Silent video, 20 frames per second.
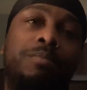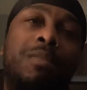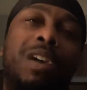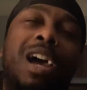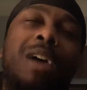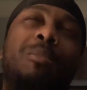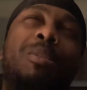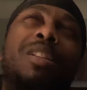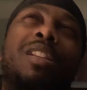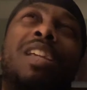
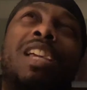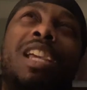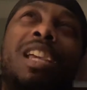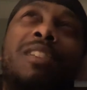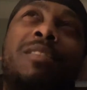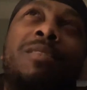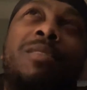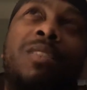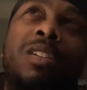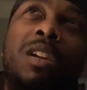I
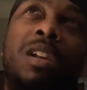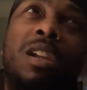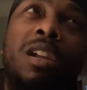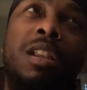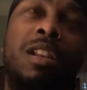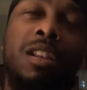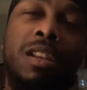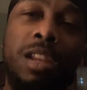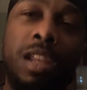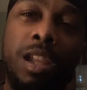believe,
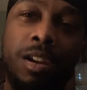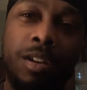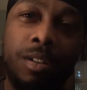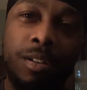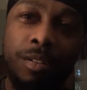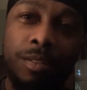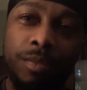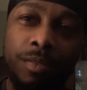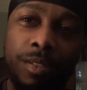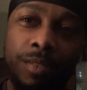
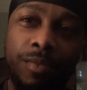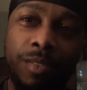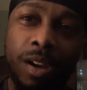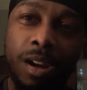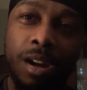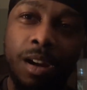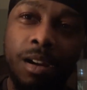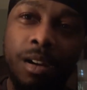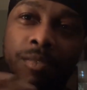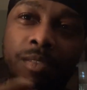near the
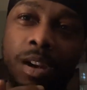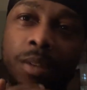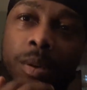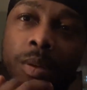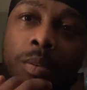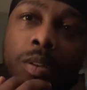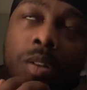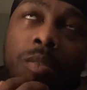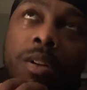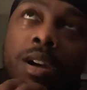fair, if I
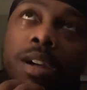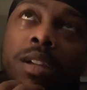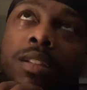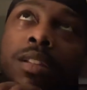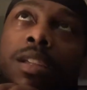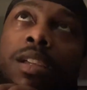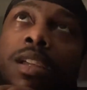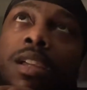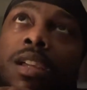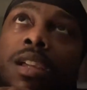remember
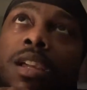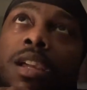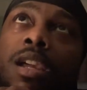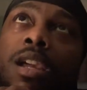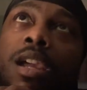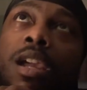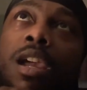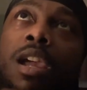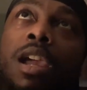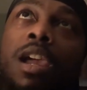correctly.
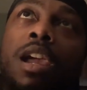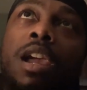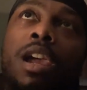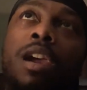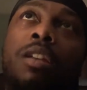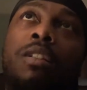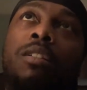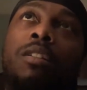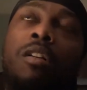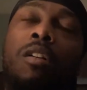
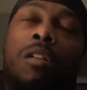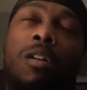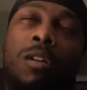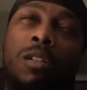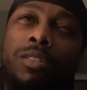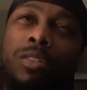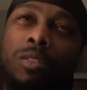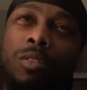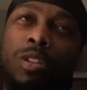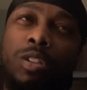And
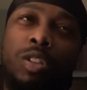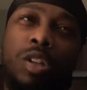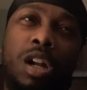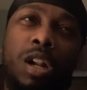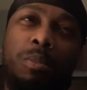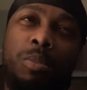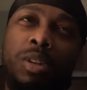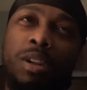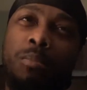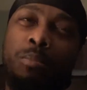Arthur and
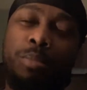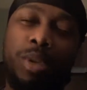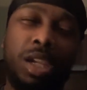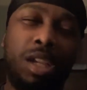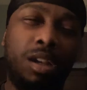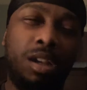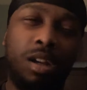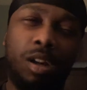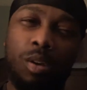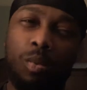Johnny put a
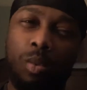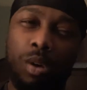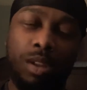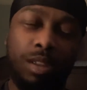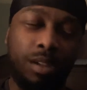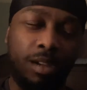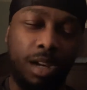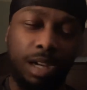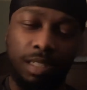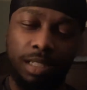beating on one
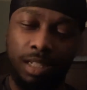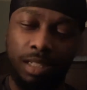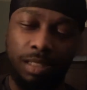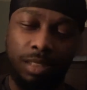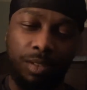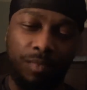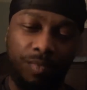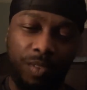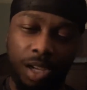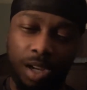of the guys, like a
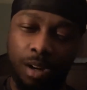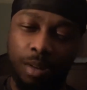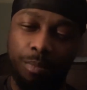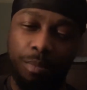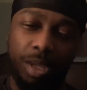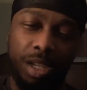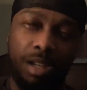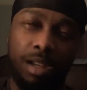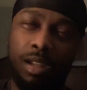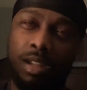severe
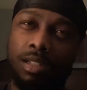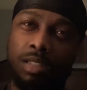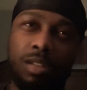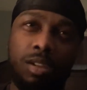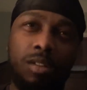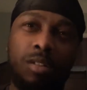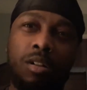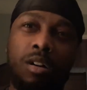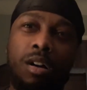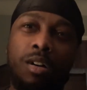beating, and
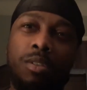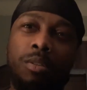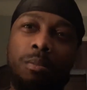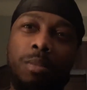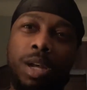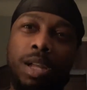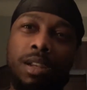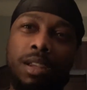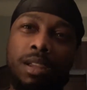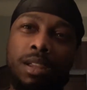took all the
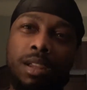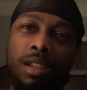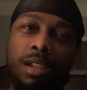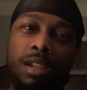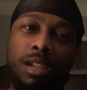money.